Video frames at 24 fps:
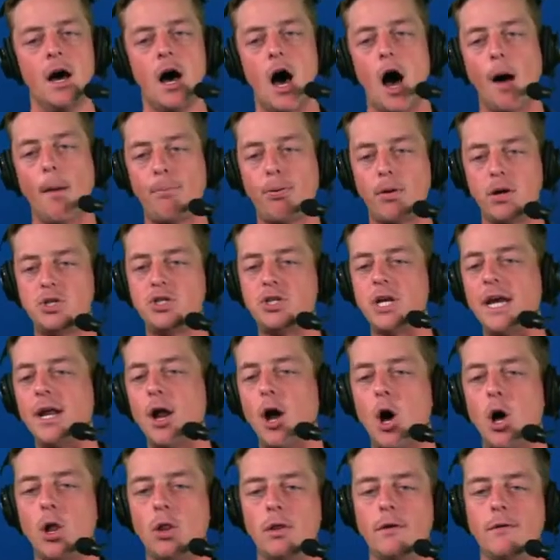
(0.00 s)
Appreciate
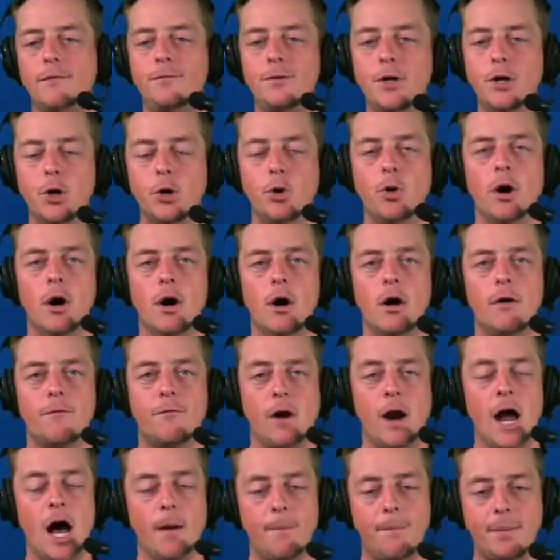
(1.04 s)
all of you
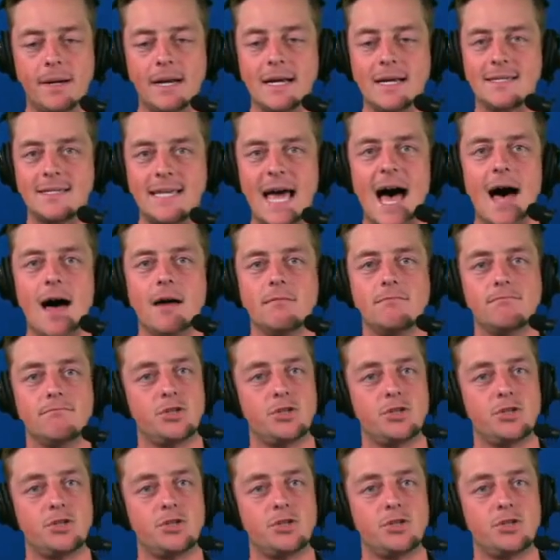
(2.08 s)
for helping us out,